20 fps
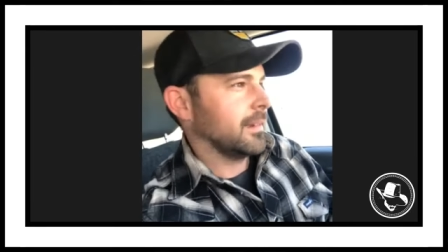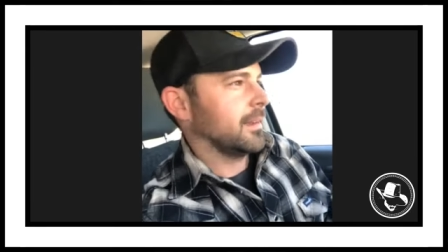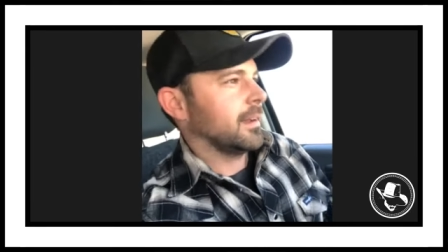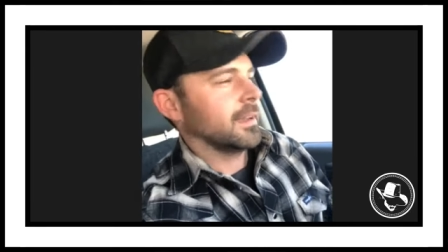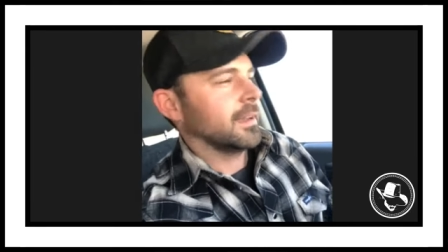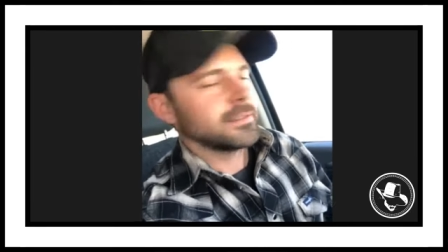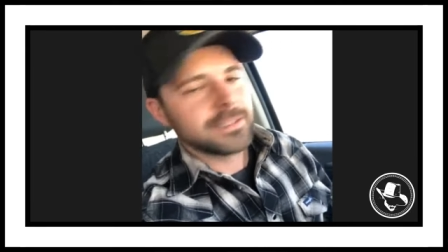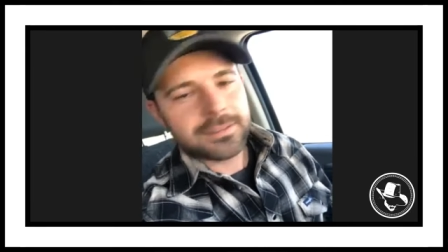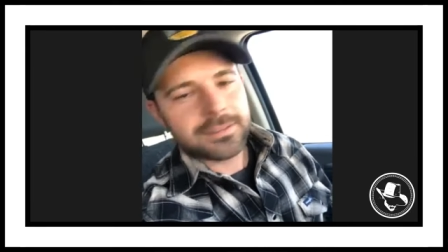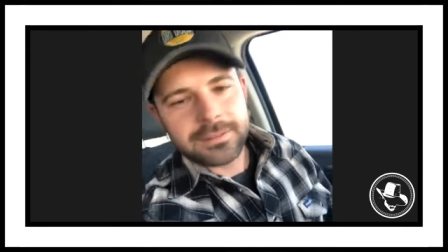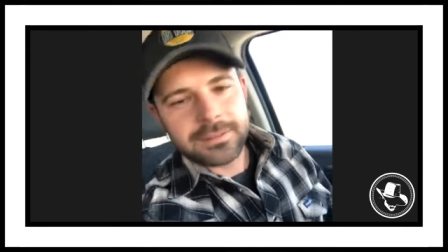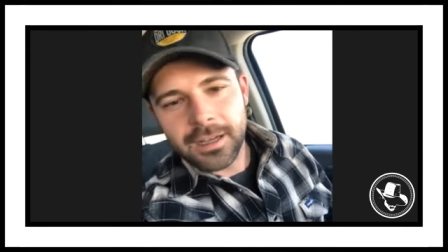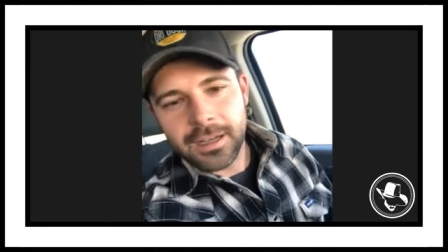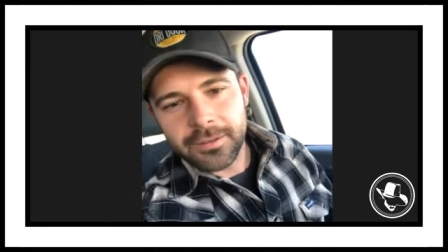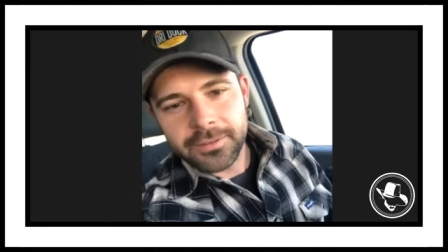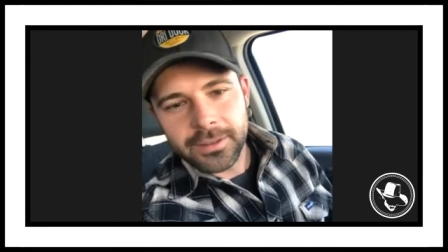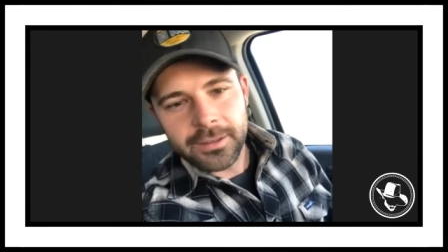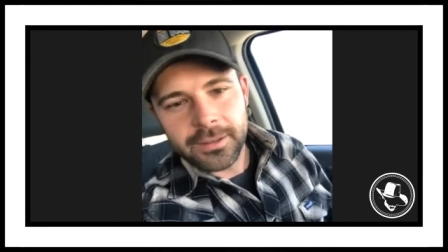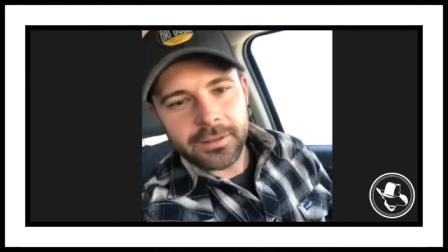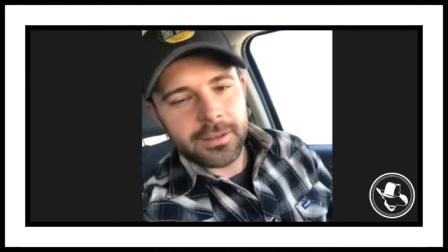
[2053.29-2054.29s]
I just
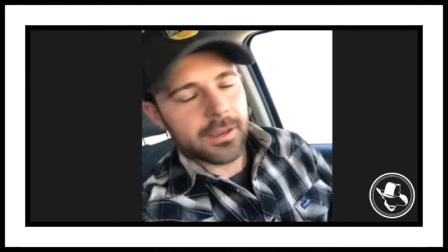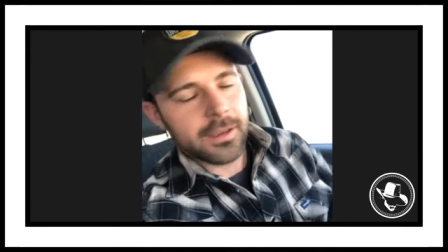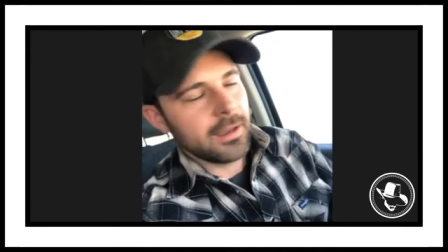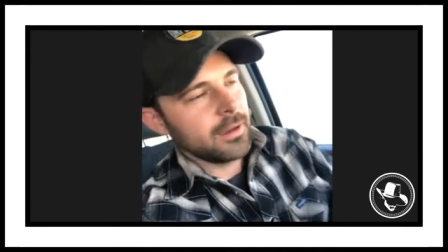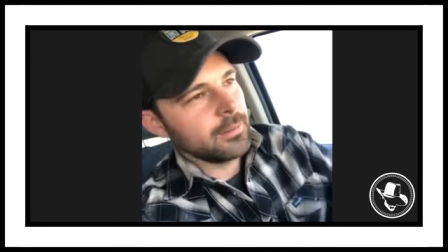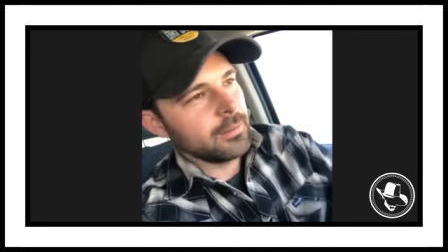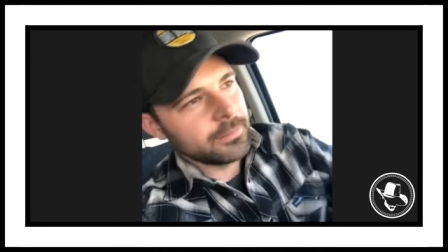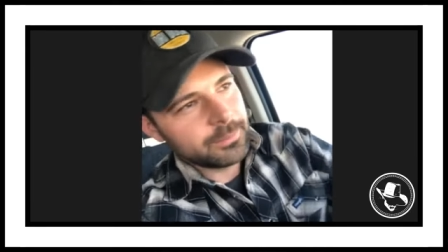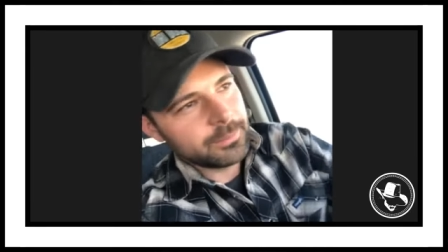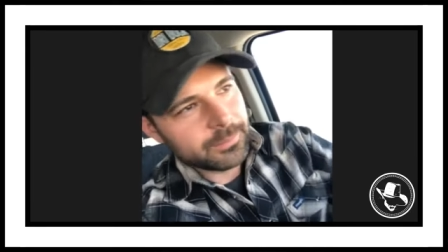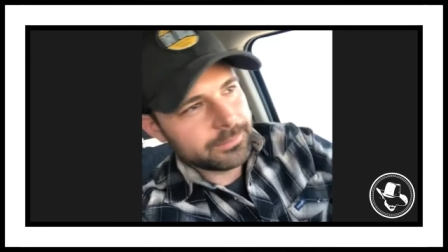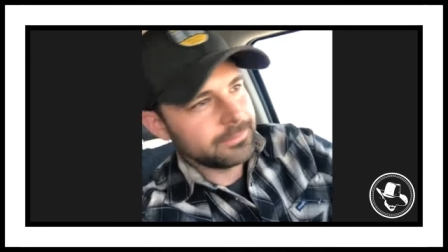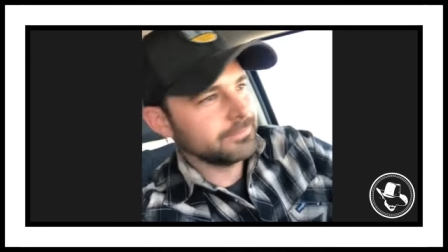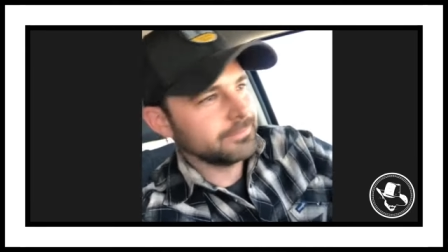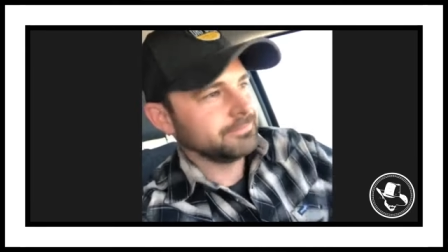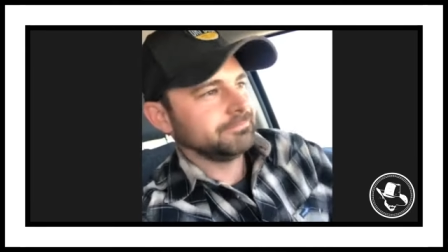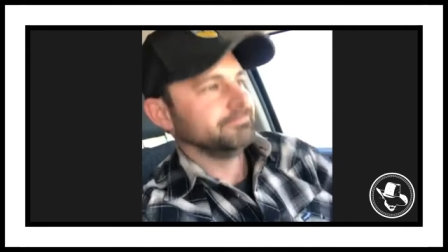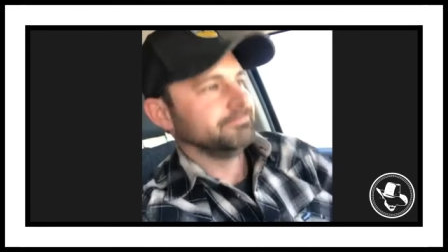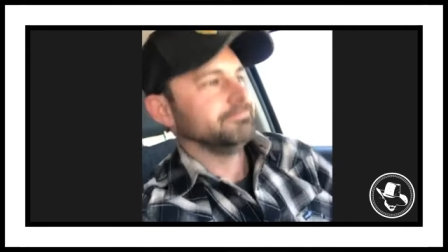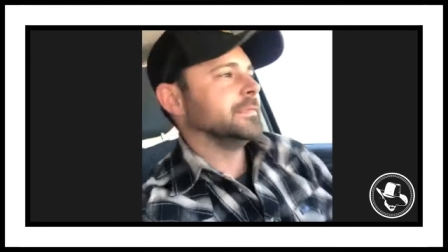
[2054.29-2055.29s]
loved it, and I would,
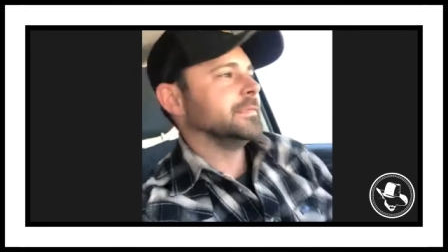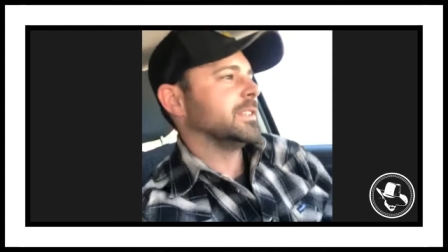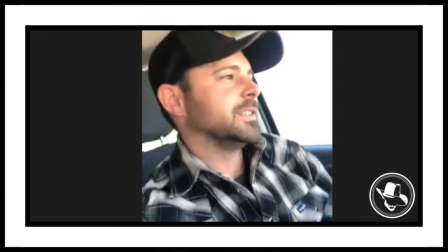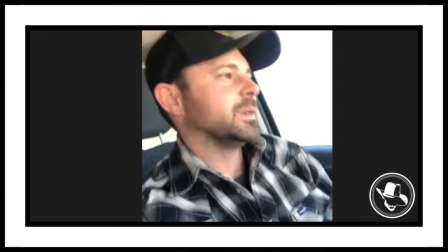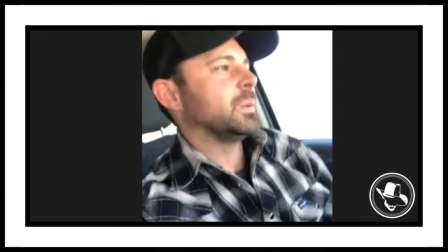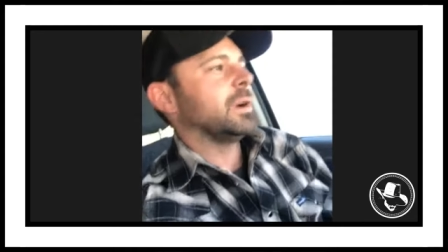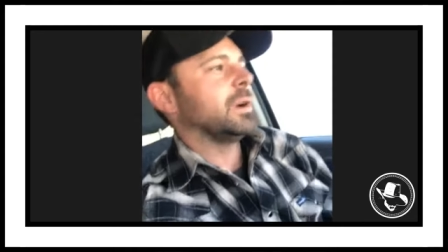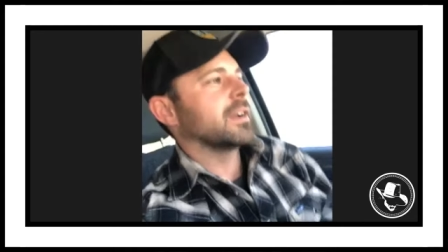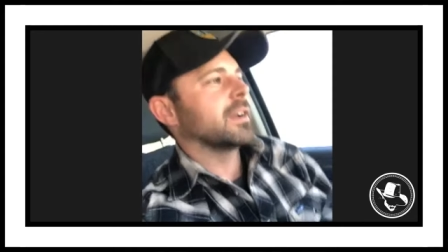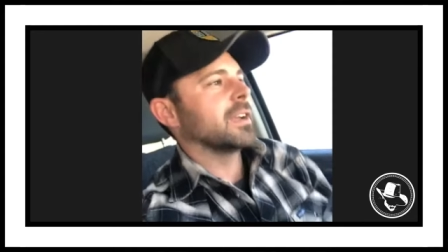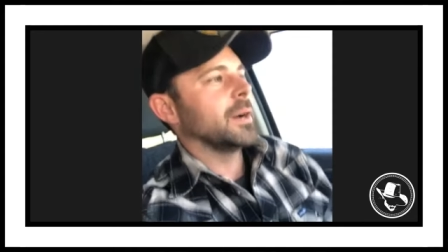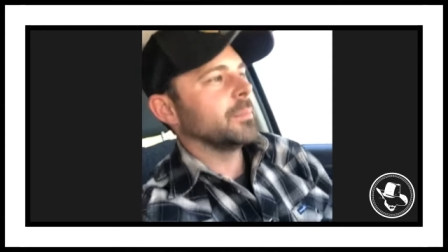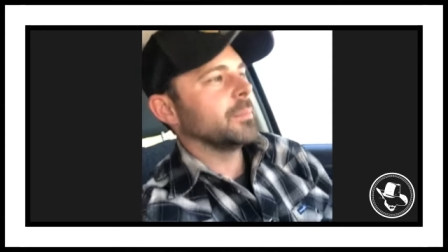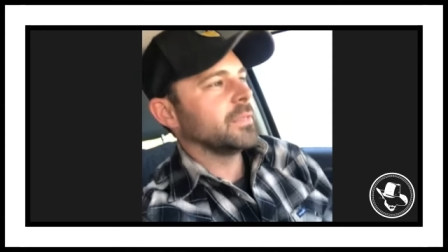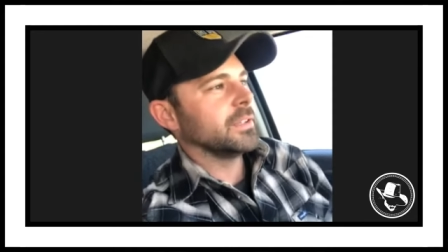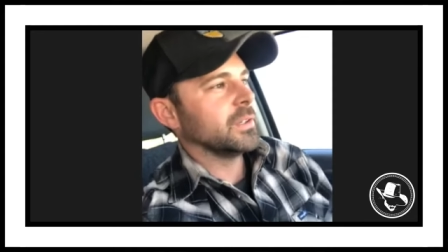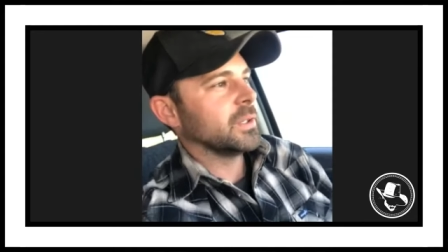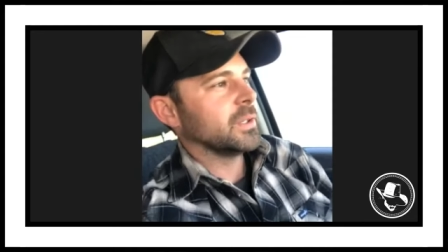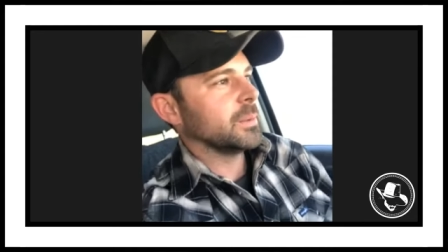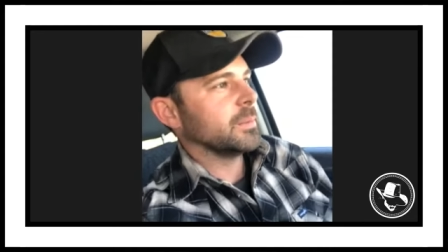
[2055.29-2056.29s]
you know, walk up
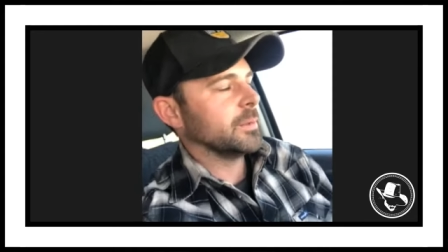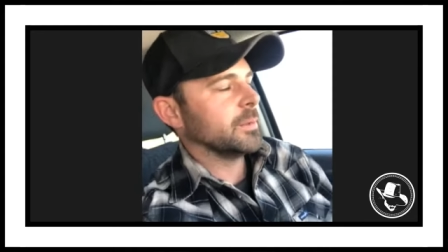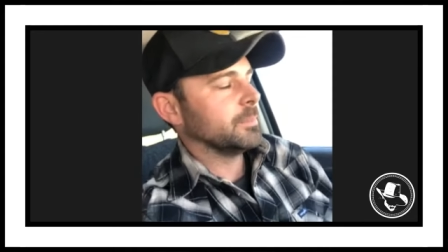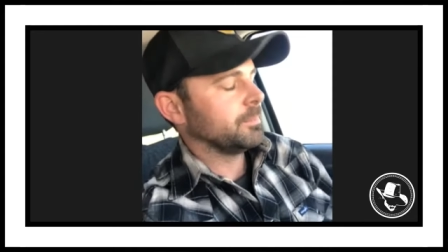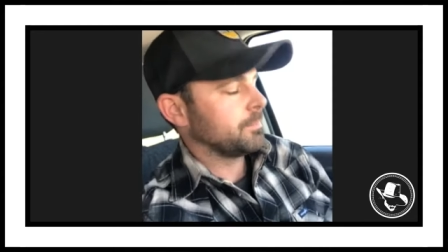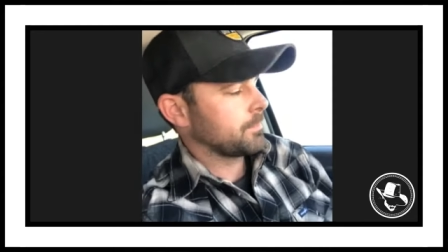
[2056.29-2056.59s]
to them. and